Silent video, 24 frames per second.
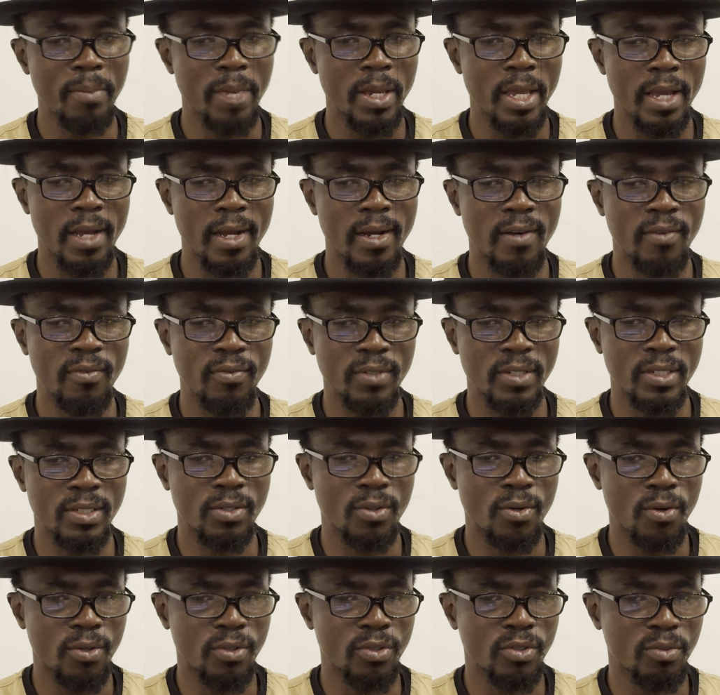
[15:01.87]
health is
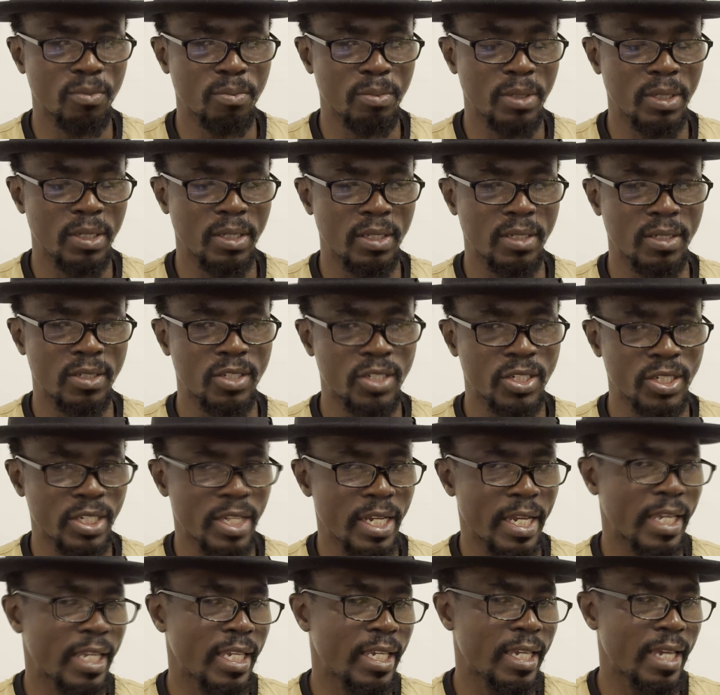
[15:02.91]
going to be
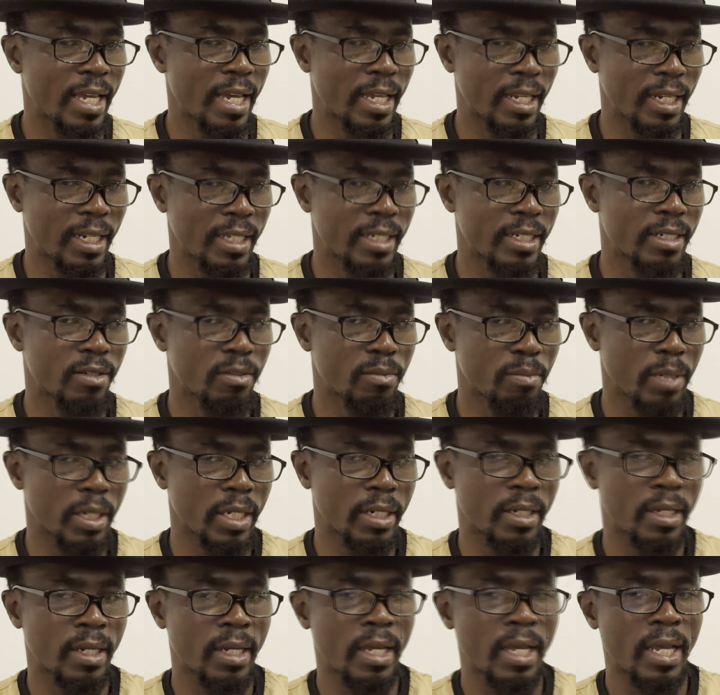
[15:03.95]
shaky a little bit.
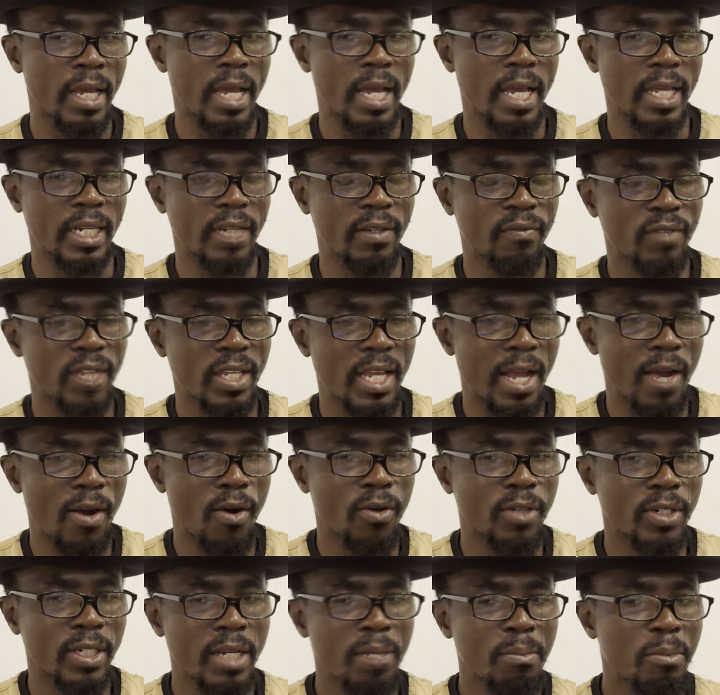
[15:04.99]
And if they are
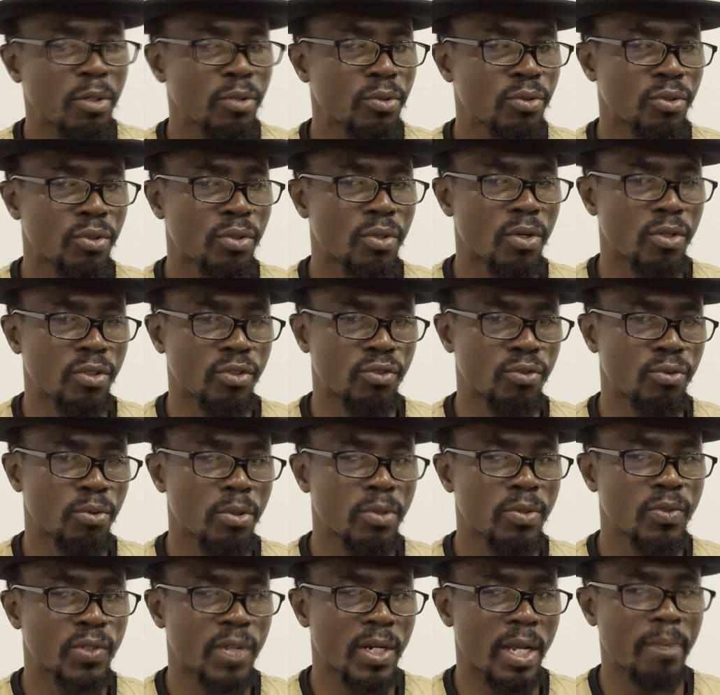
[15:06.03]
unable to control
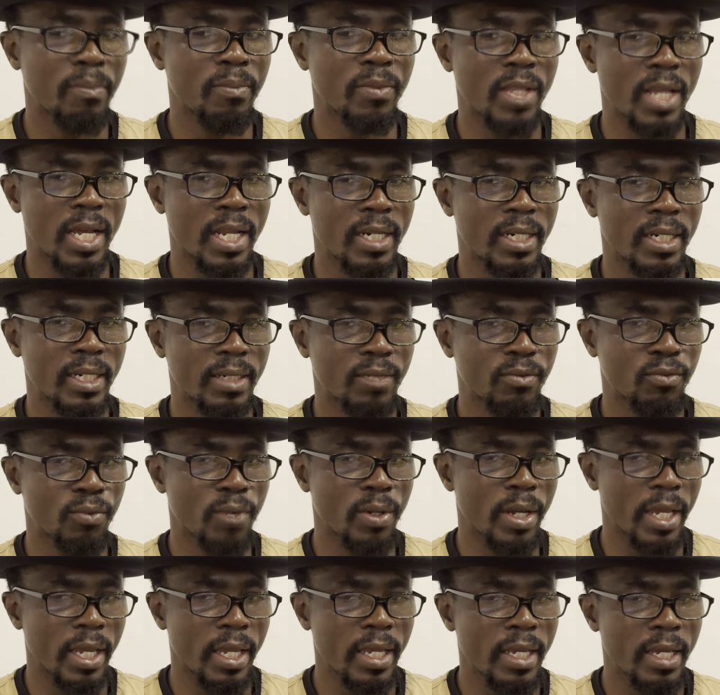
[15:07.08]
Trump that
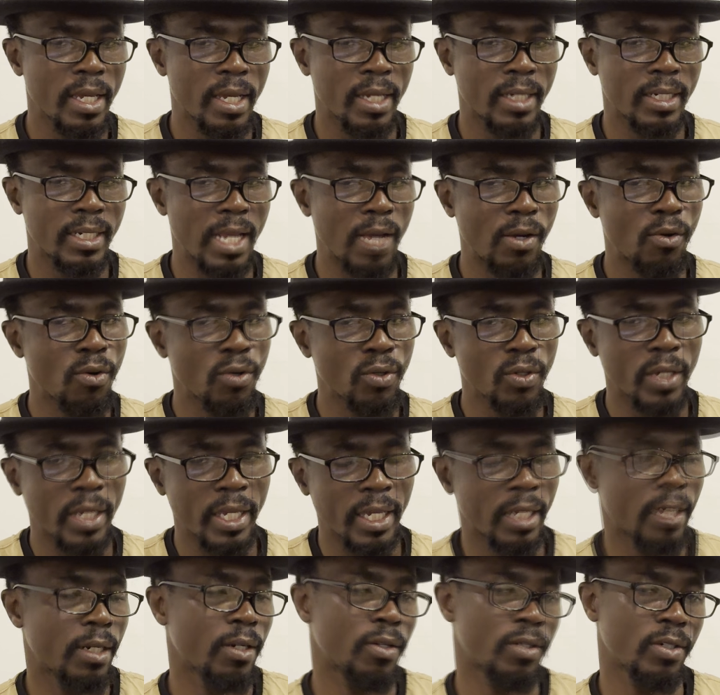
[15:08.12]
way, they are going to
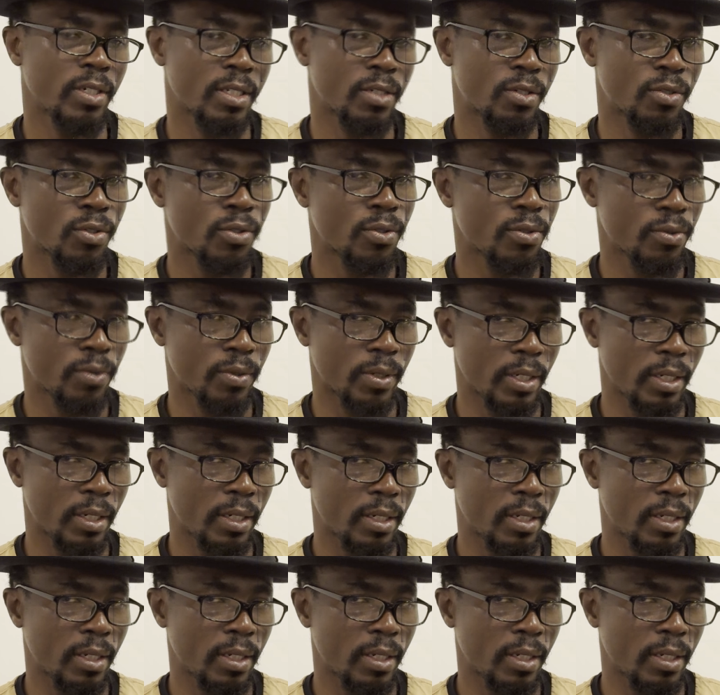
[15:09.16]
hit on his children.